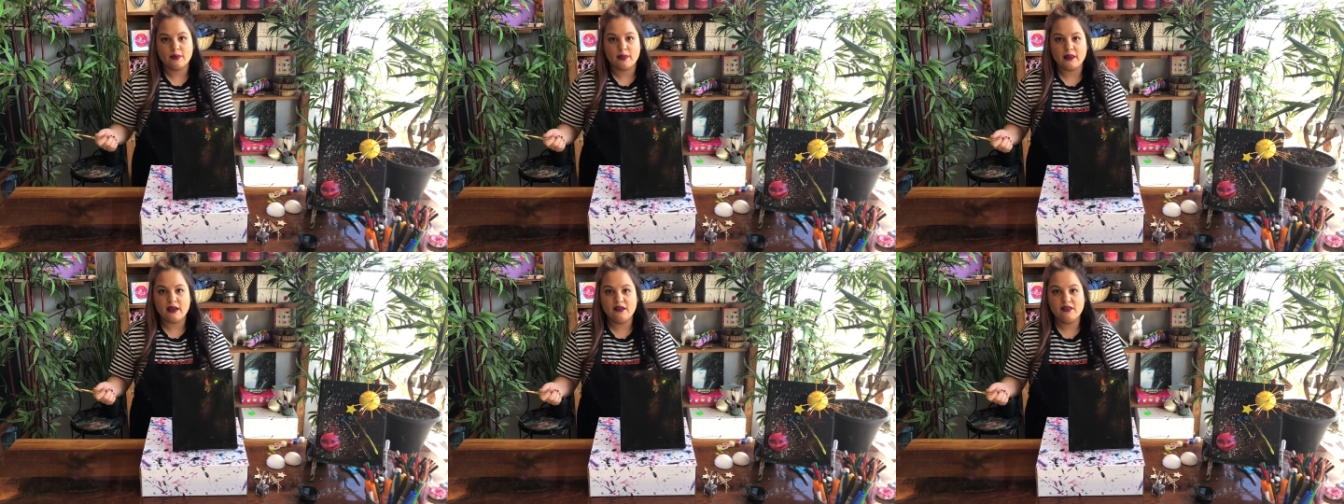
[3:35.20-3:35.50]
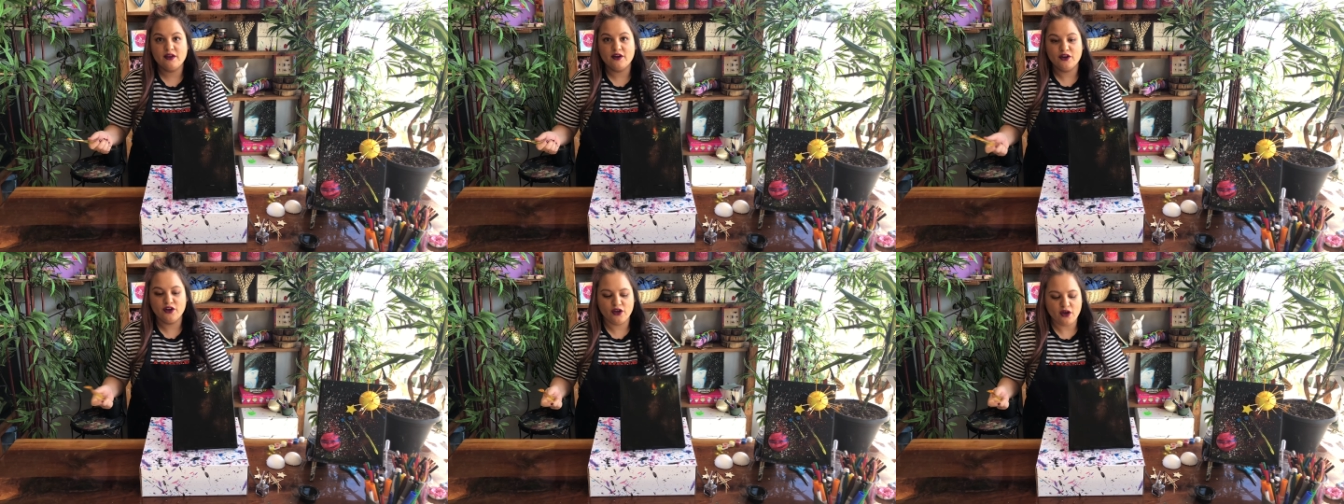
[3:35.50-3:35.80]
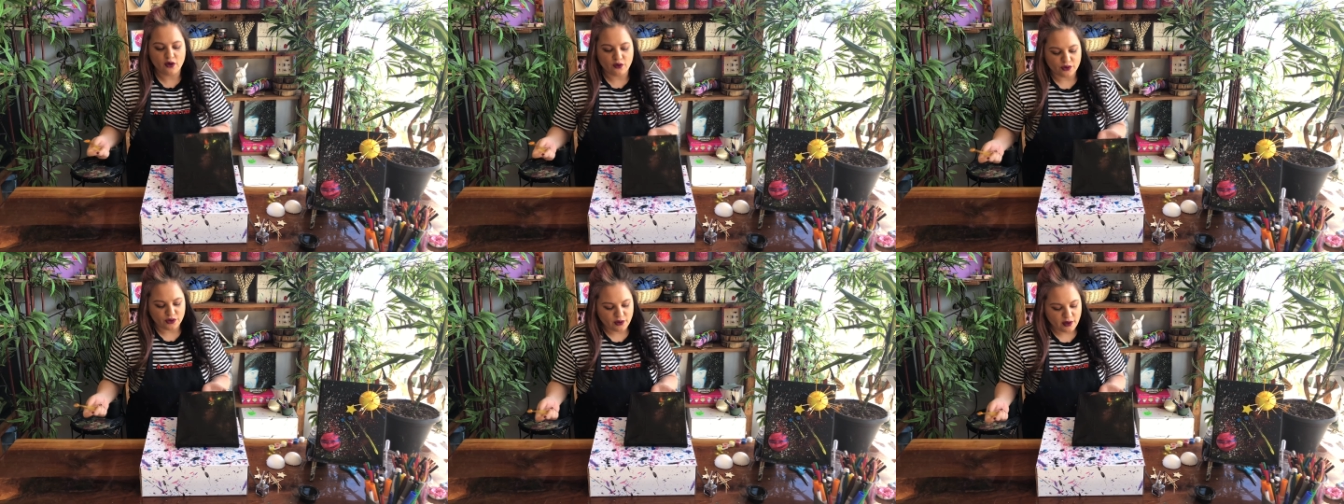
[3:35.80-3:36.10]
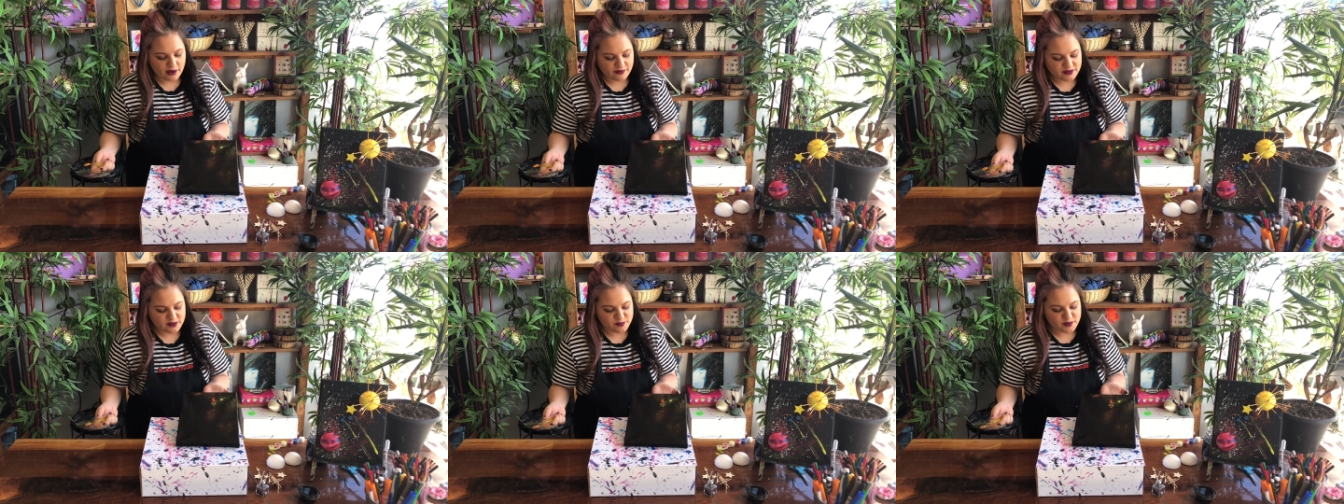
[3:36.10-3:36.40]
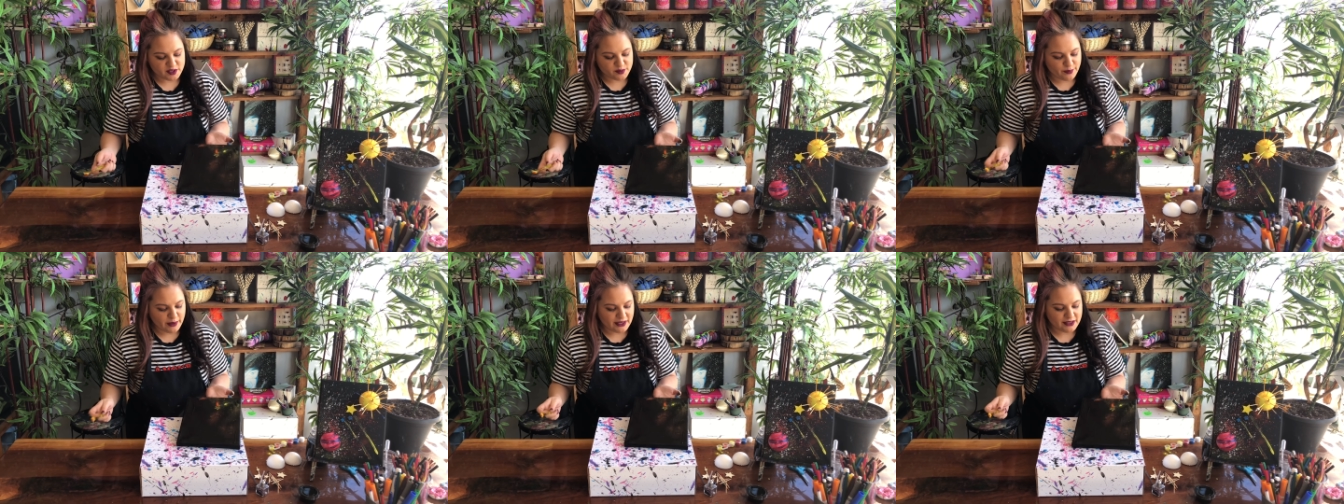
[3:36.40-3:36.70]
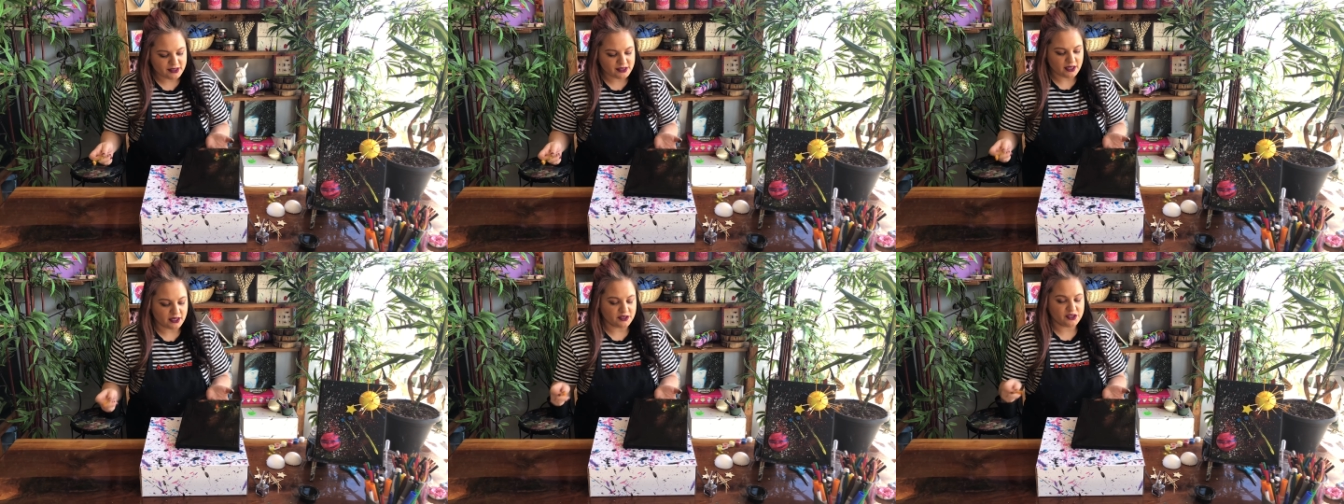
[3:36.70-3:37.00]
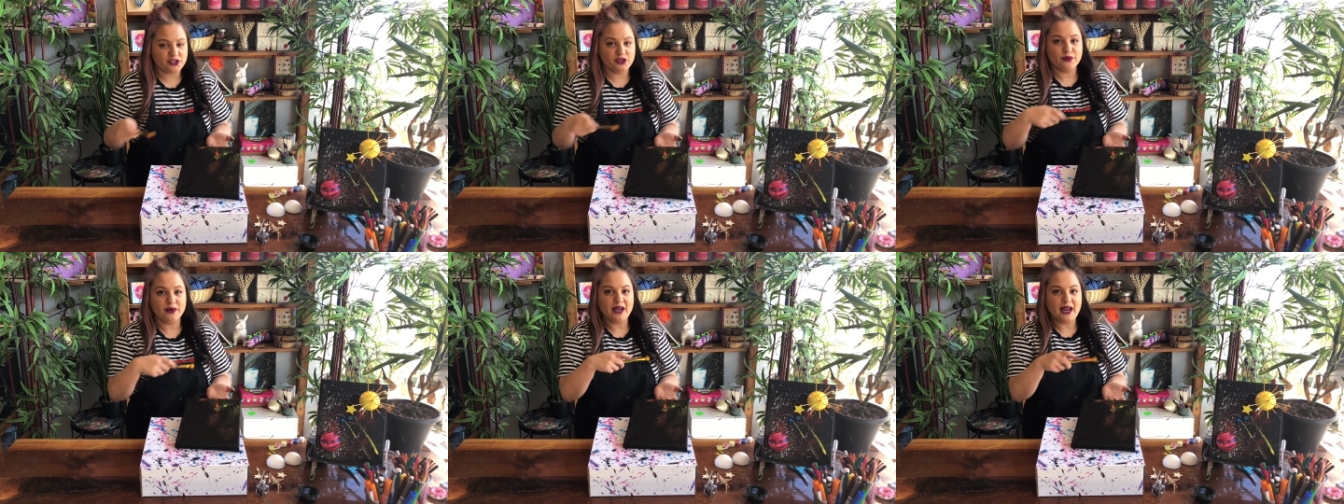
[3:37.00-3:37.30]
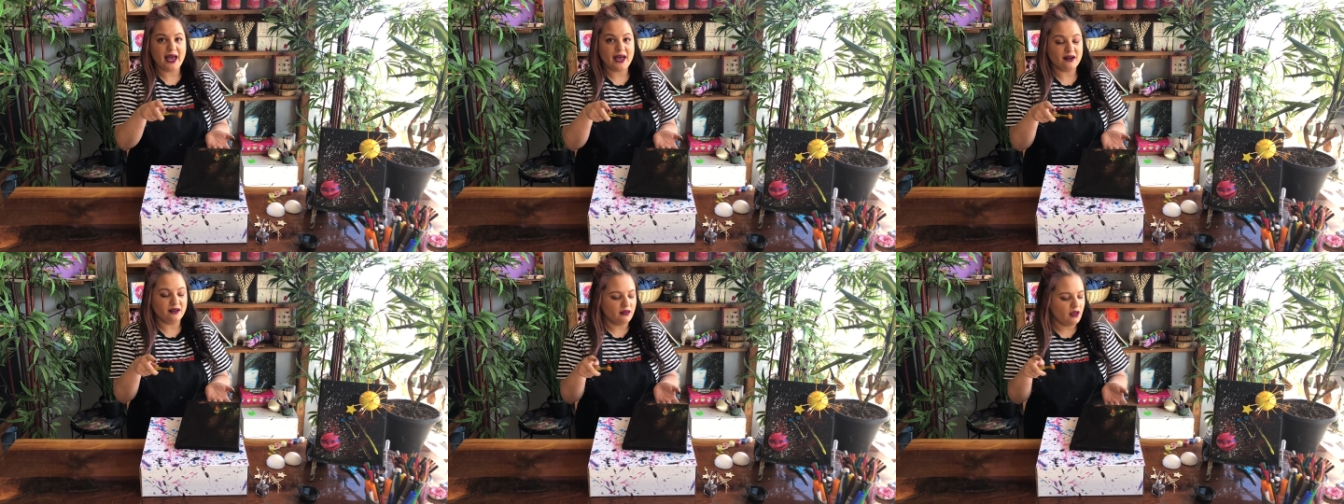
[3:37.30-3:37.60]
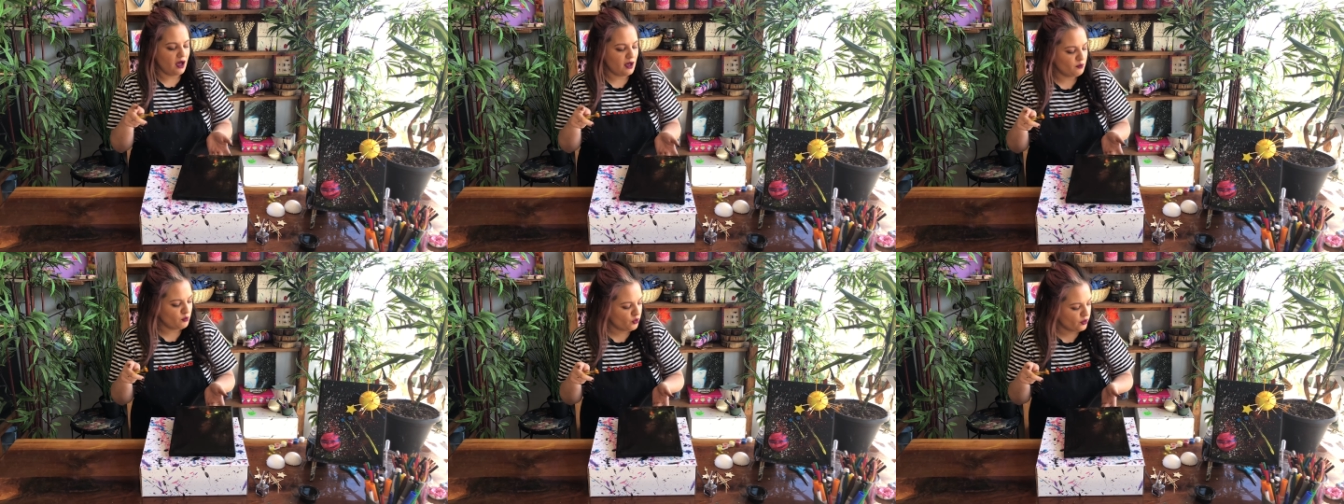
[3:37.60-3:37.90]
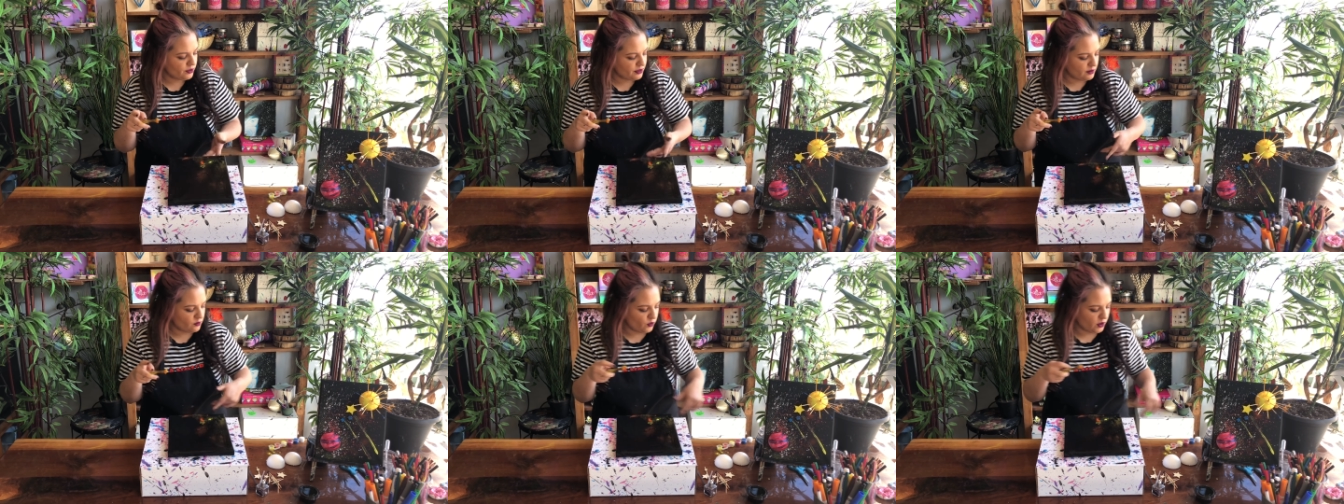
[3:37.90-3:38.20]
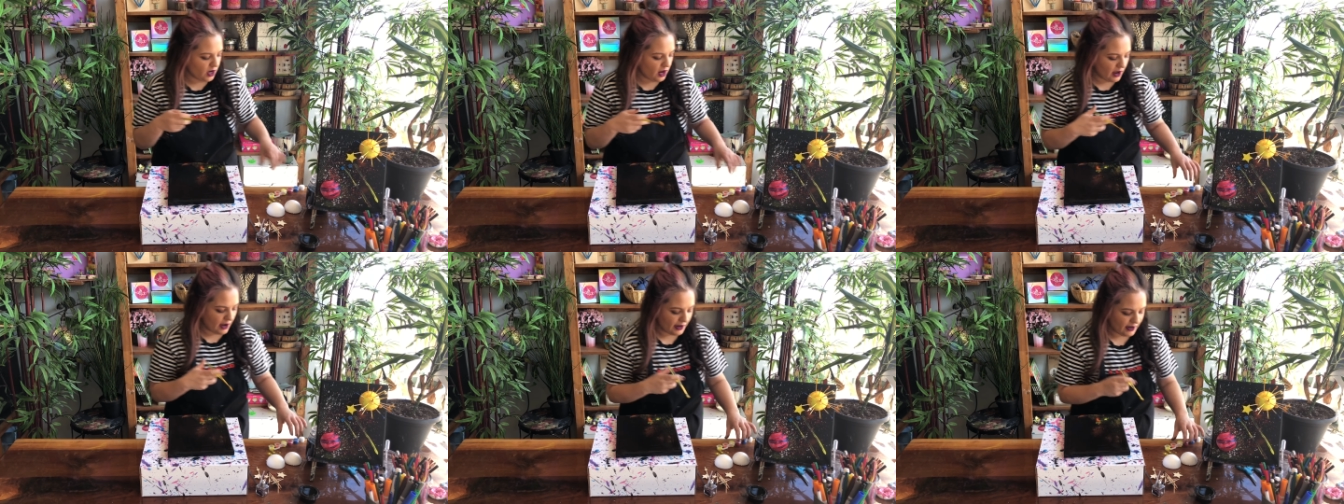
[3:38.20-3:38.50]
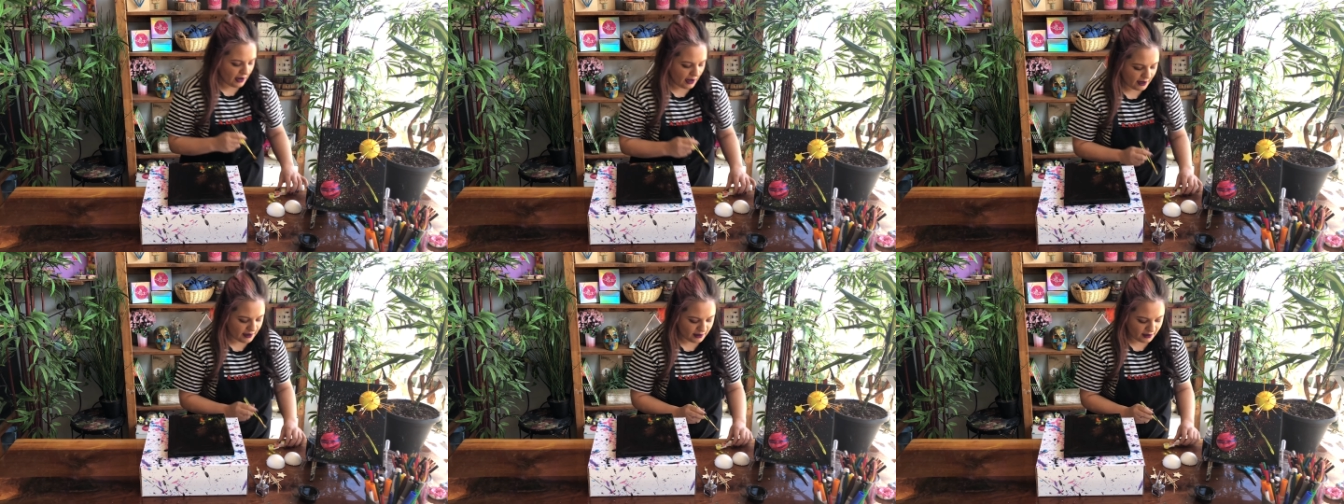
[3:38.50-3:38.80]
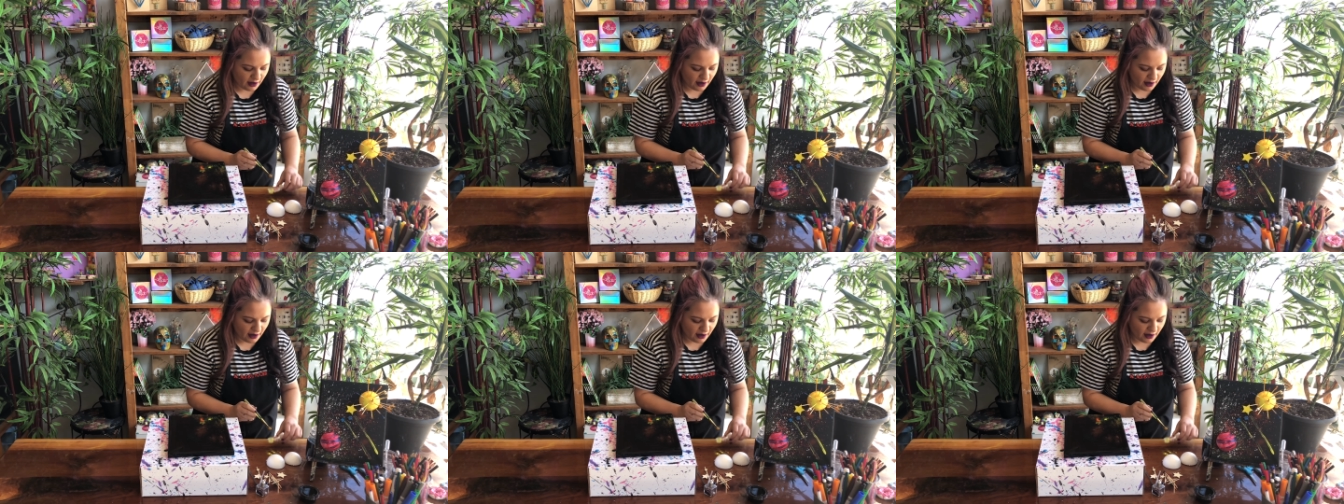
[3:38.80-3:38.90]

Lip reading: And there you go, you have some space dust. You can add a lot more than what I added.